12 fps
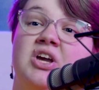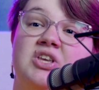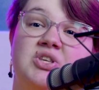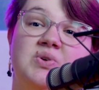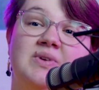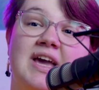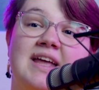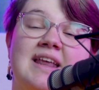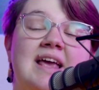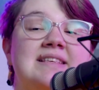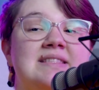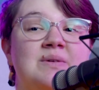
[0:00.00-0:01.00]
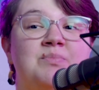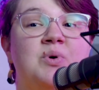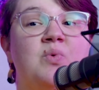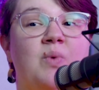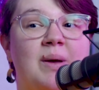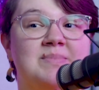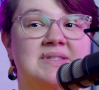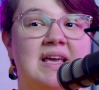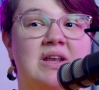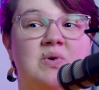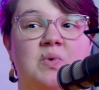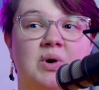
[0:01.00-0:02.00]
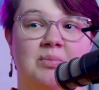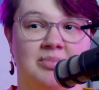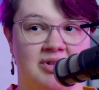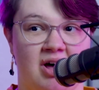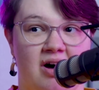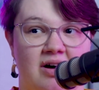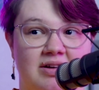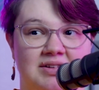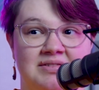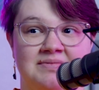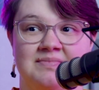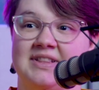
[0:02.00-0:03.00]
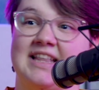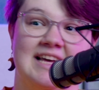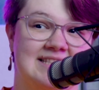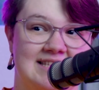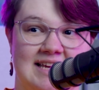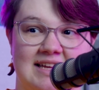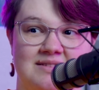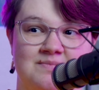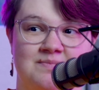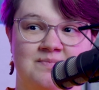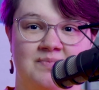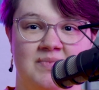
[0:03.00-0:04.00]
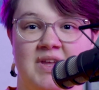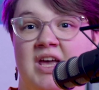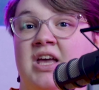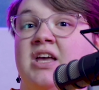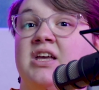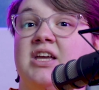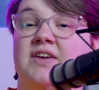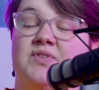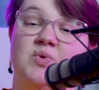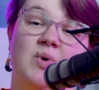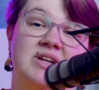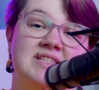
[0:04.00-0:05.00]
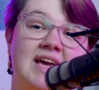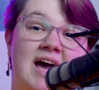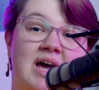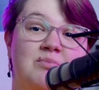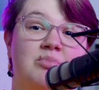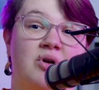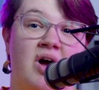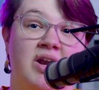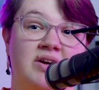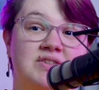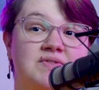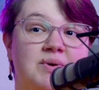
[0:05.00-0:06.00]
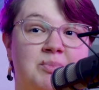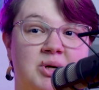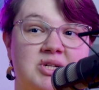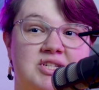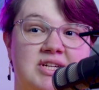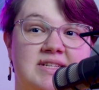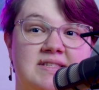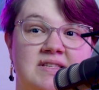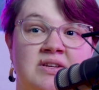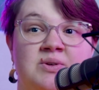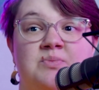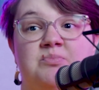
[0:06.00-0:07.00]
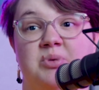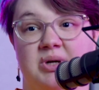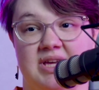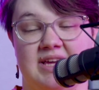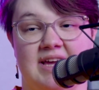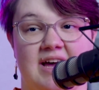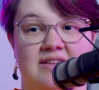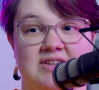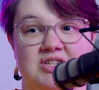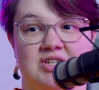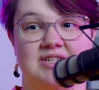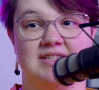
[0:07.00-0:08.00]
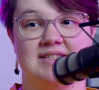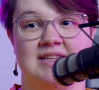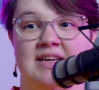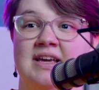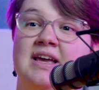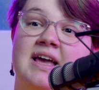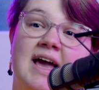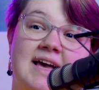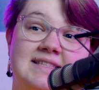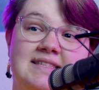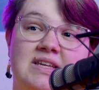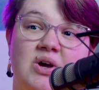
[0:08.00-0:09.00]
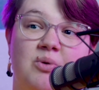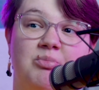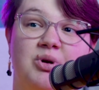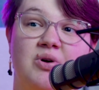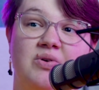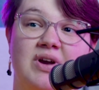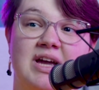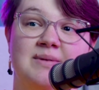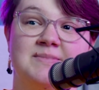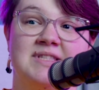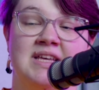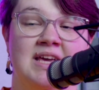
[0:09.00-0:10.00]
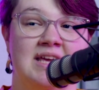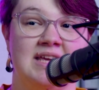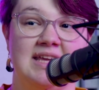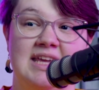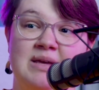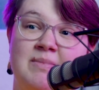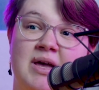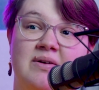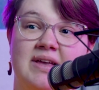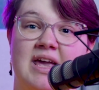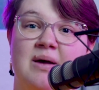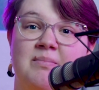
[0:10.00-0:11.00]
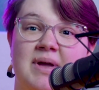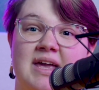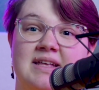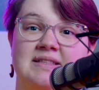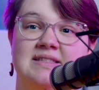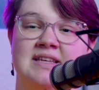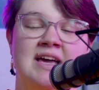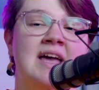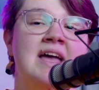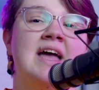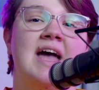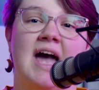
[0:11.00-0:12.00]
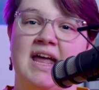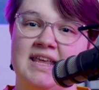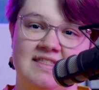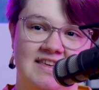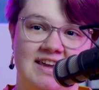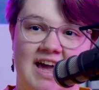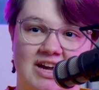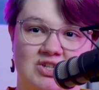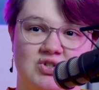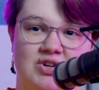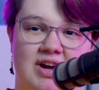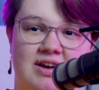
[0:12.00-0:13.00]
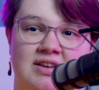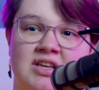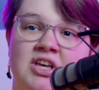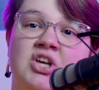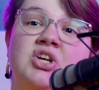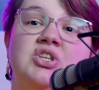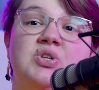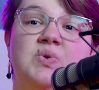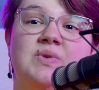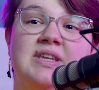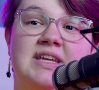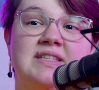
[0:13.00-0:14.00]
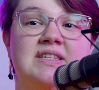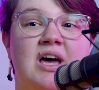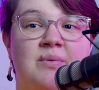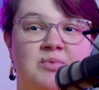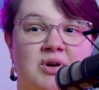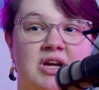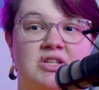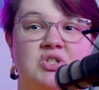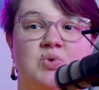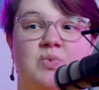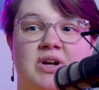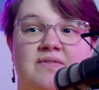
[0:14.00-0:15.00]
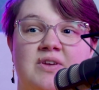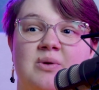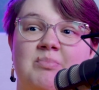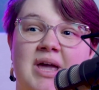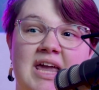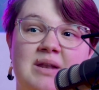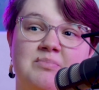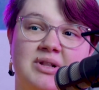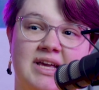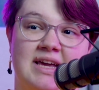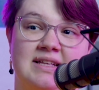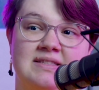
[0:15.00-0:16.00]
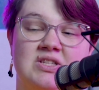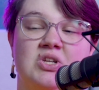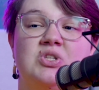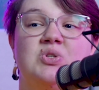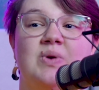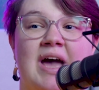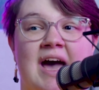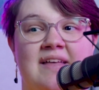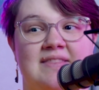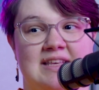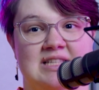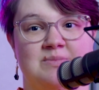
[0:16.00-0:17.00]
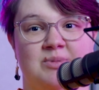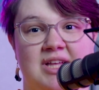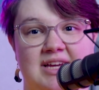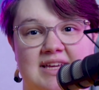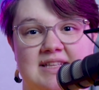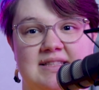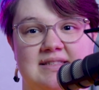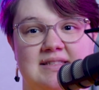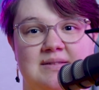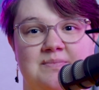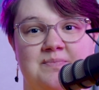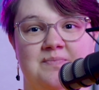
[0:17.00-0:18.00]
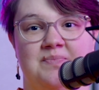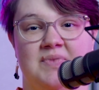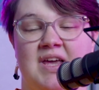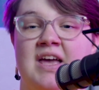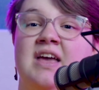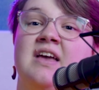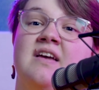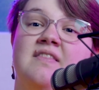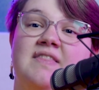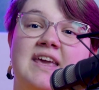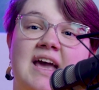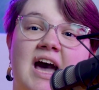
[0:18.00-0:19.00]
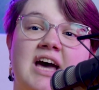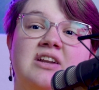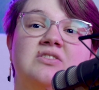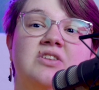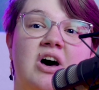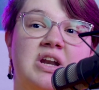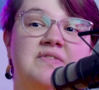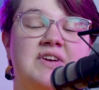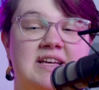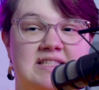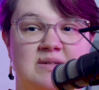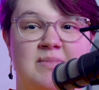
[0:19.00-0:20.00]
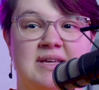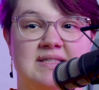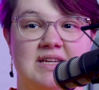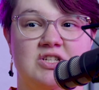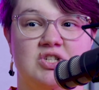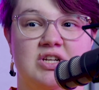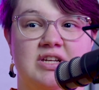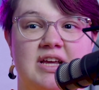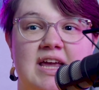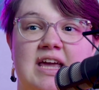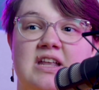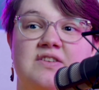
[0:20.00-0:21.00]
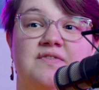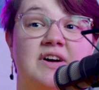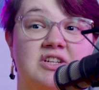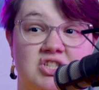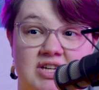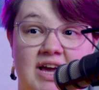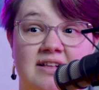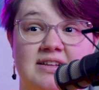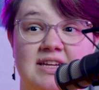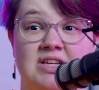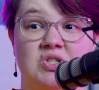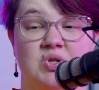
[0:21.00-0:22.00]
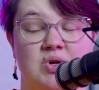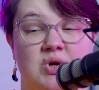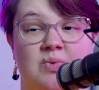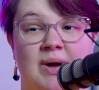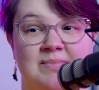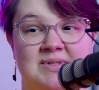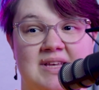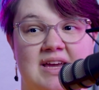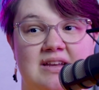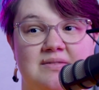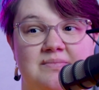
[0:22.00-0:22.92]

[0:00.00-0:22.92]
You get a simple website or blog. That's it. If you want to add products for purchase, booking calendars, SEO programs, email campaigns, anything extra, you need to upgrade to one of their paid plans to add these plugins. They add a lot of customization and functionality to your website.